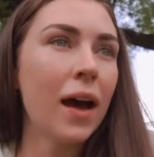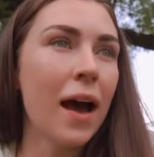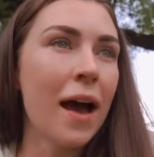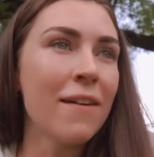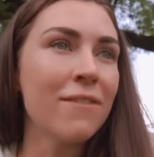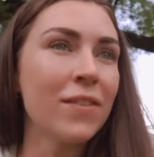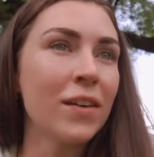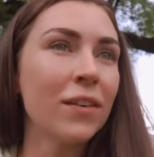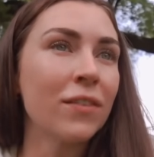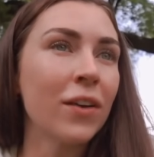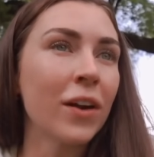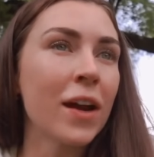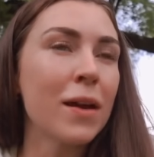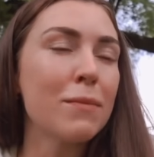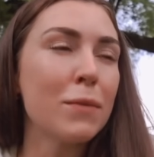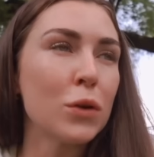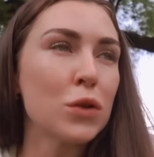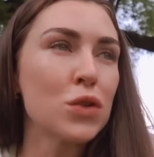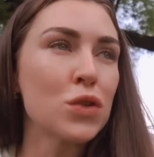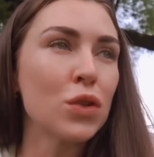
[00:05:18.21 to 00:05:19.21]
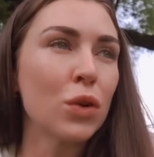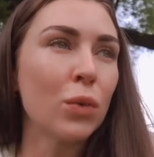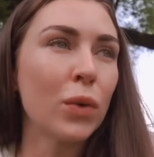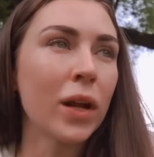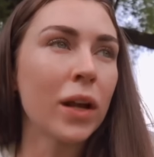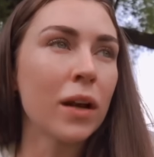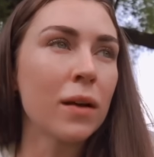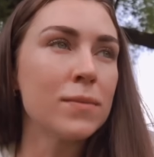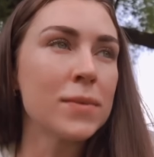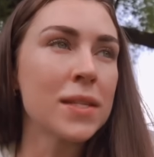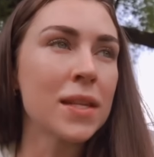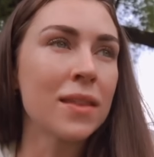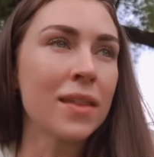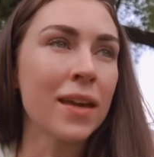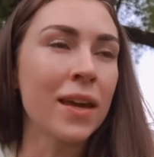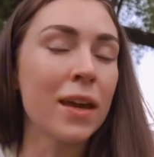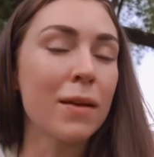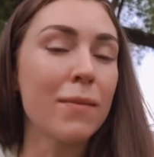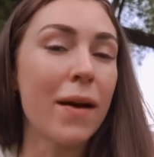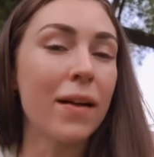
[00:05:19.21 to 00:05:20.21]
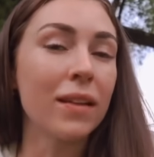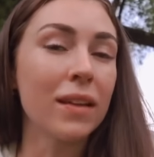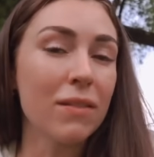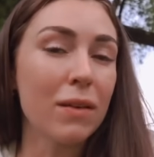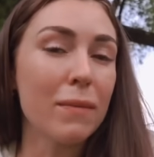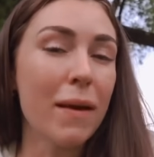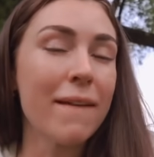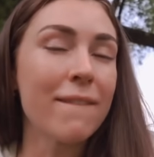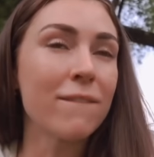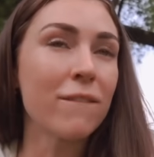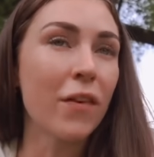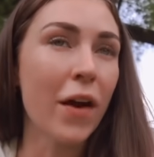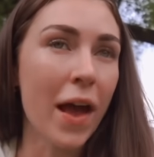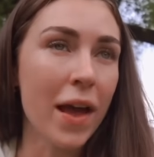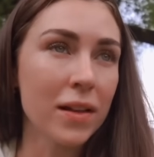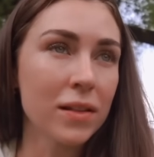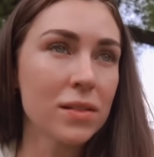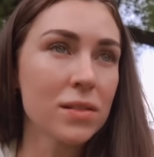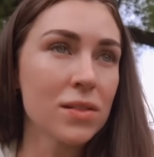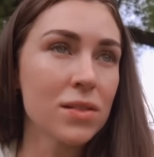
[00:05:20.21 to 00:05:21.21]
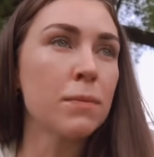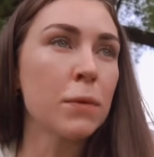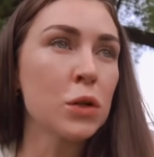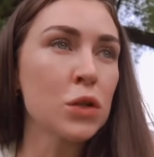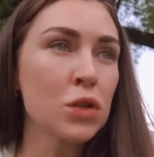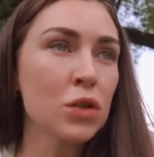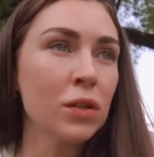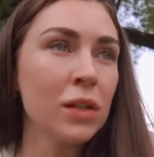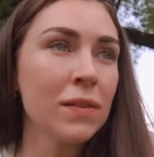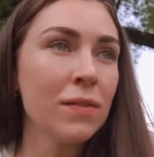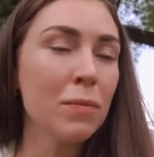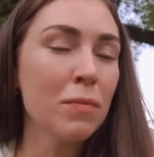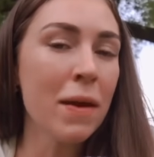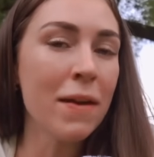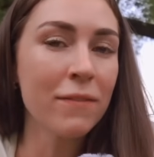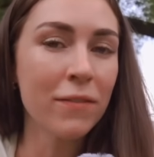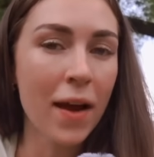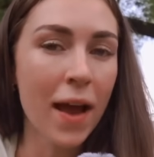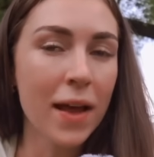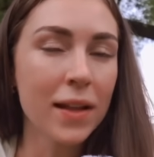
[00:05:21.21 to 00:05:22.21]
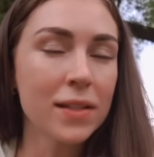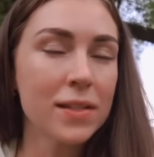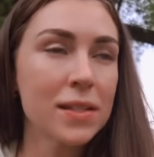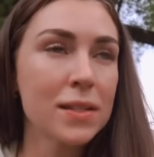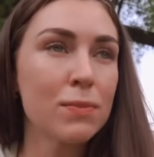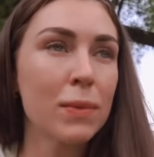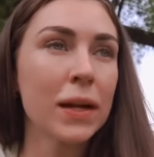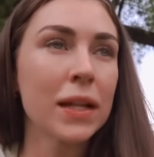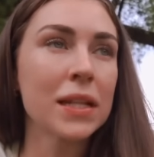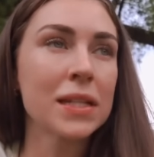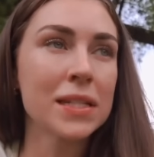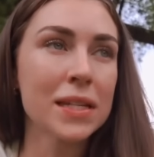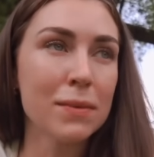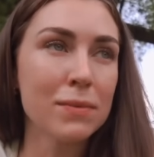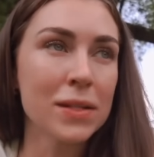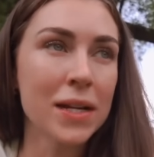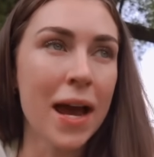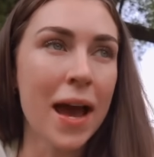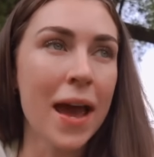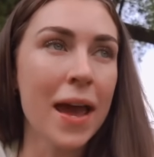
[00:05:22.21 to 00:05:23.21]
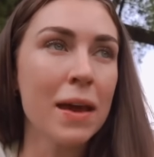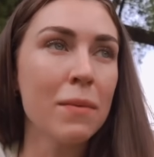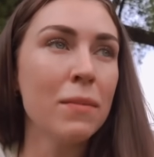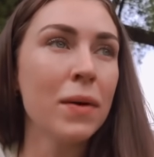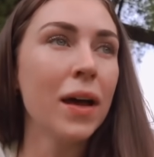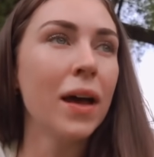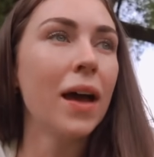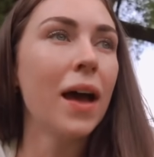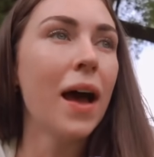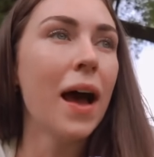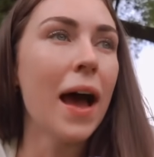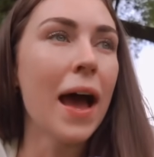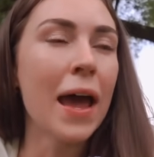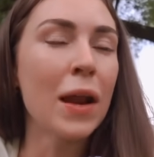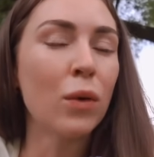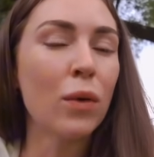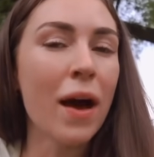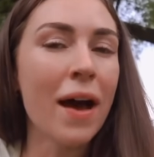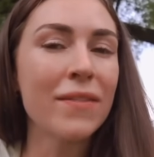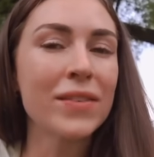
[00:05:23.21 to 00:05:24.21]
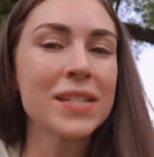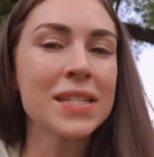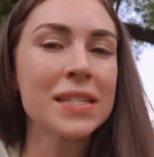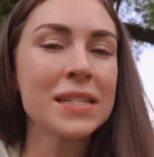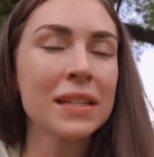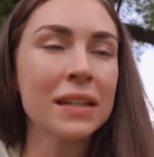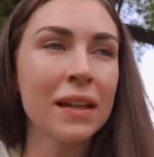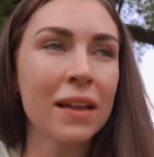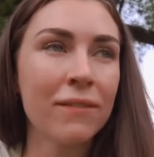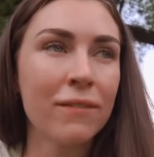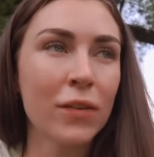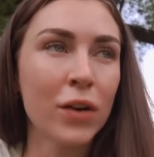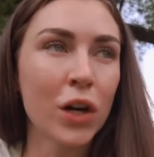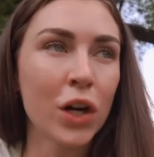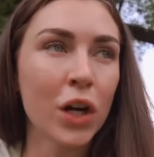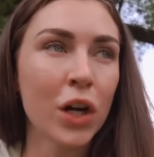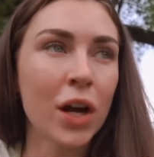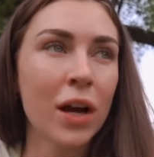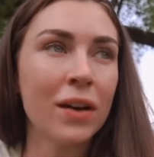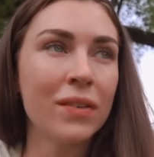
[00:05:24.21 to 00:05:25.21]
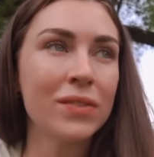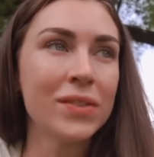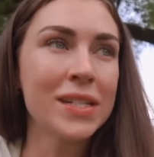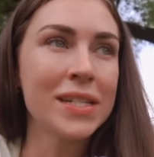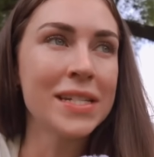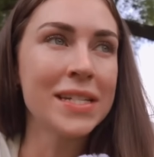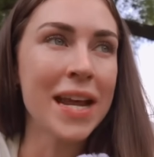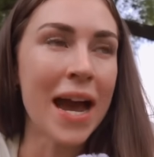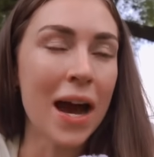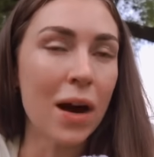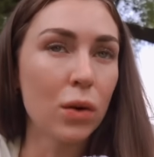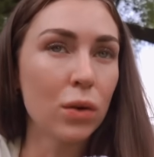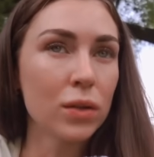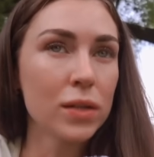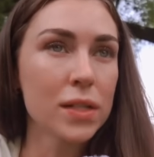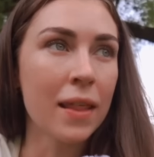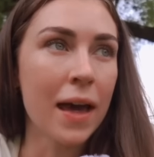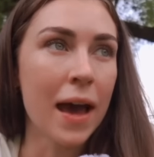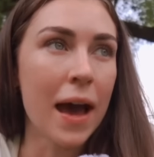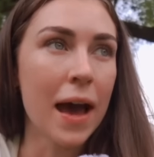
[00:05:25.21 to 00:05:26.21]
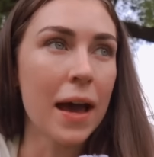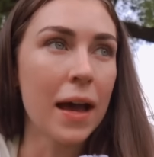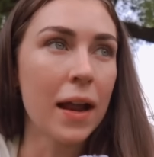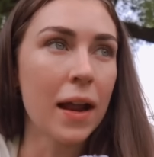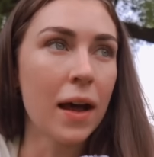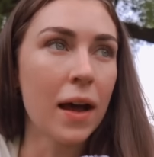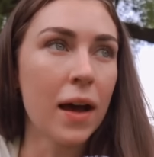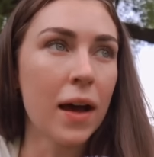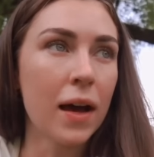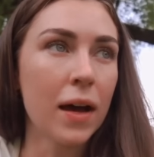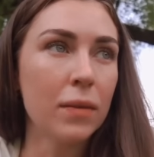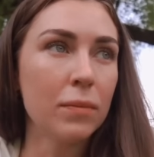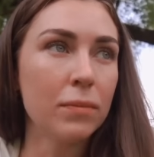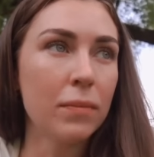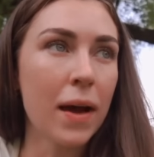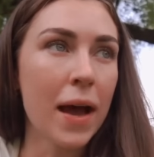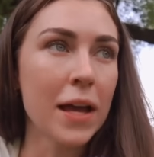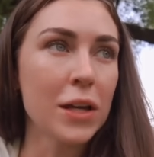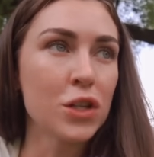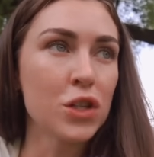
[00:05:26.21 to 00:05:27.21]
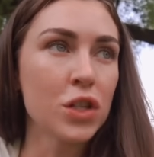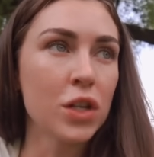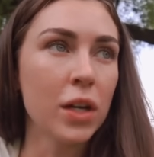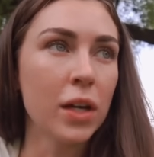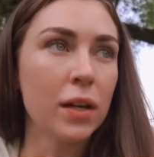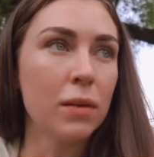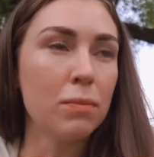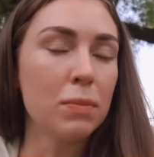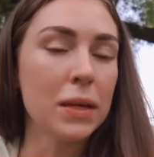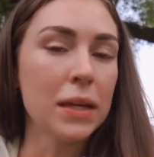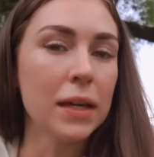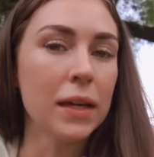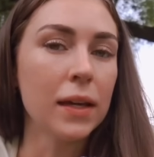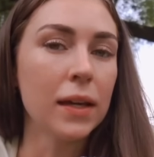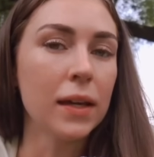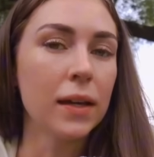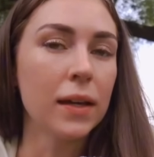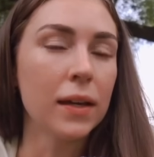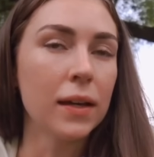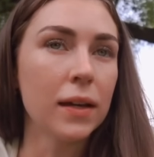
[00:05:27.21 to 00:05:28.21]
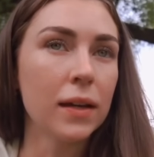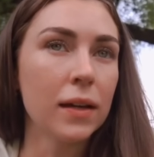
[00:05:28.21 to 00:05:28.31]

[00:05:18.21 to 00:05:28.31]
I feel very emotional when it comes to thinking about leaving my friends. Emotional leaving my friends, but at the same time, I don't have a sliver of doubt that I should be